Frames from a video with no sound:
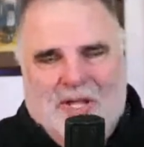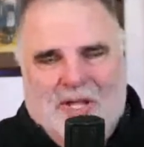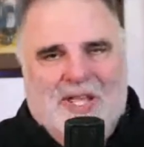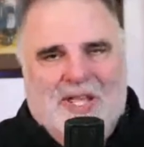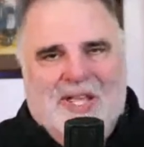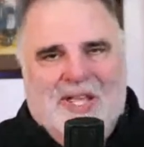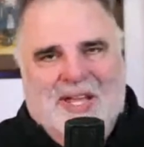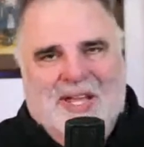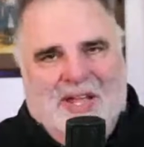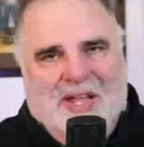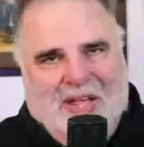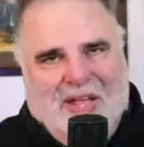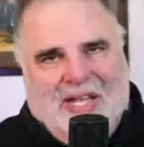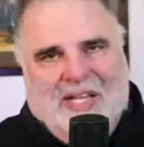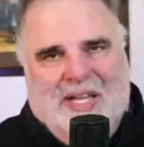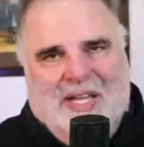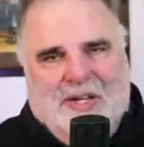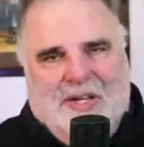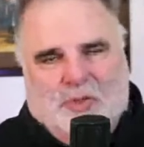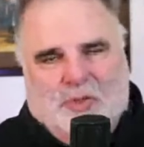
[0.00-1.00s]
and that league is
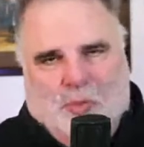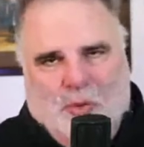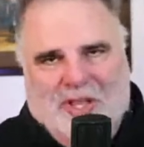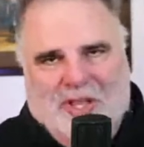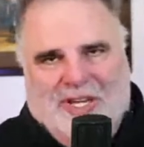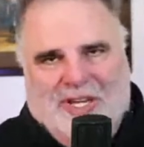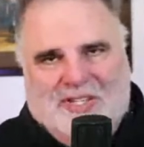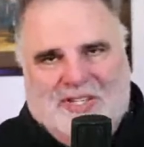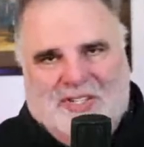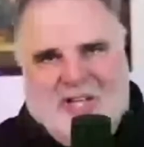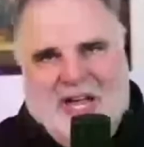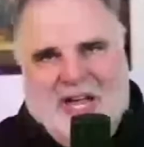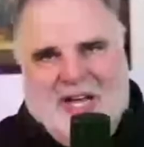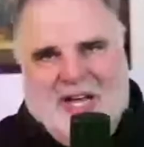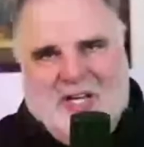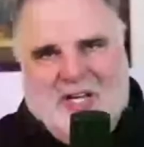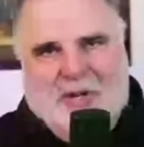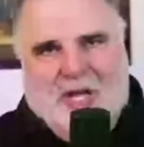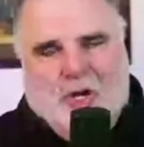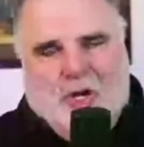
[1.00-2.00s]
really designed to be a
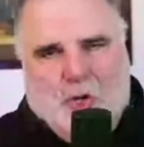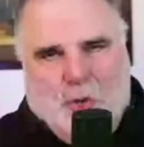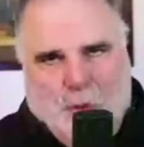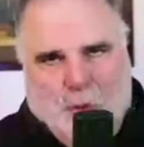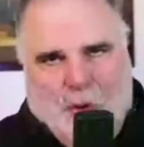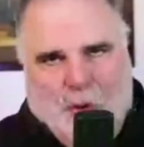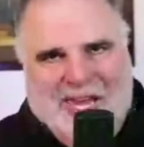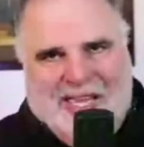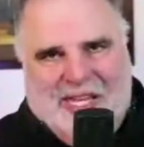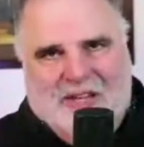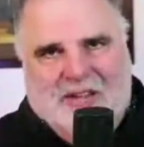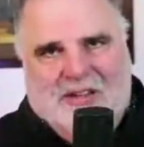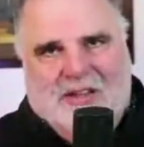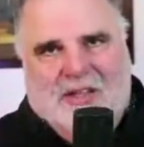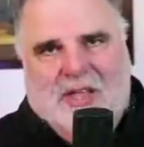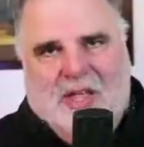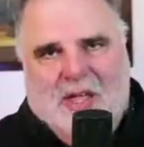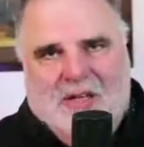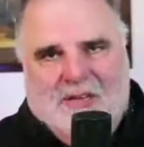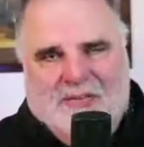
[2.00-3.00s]
great league
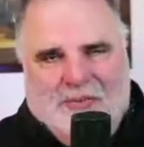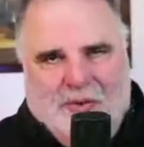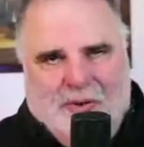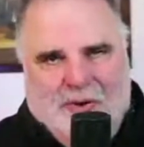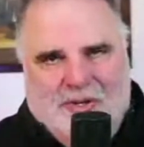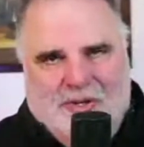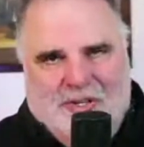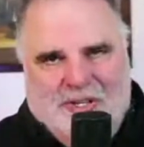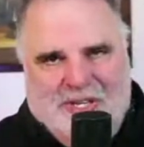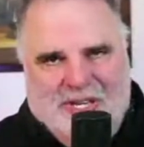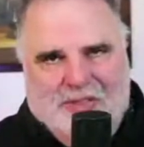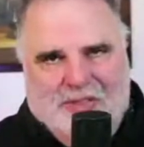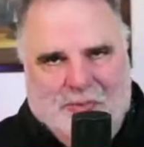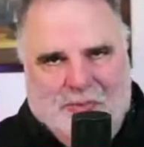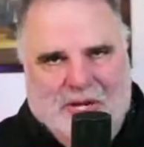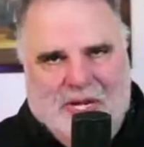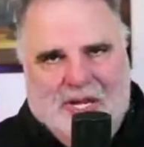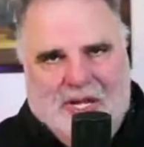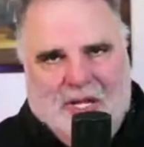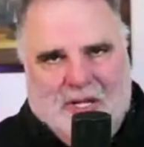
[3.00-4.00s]
for
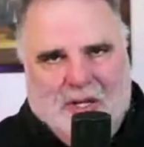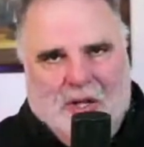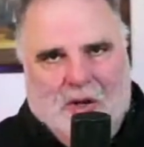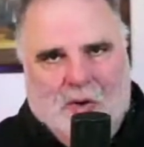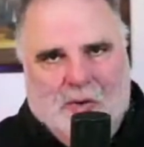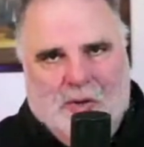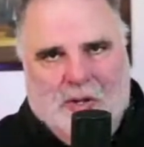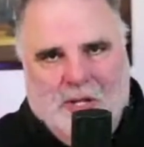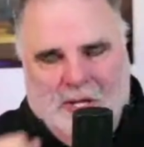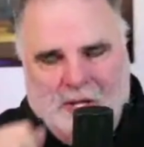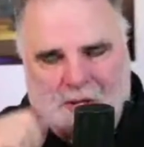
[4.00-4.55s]
D3 alone.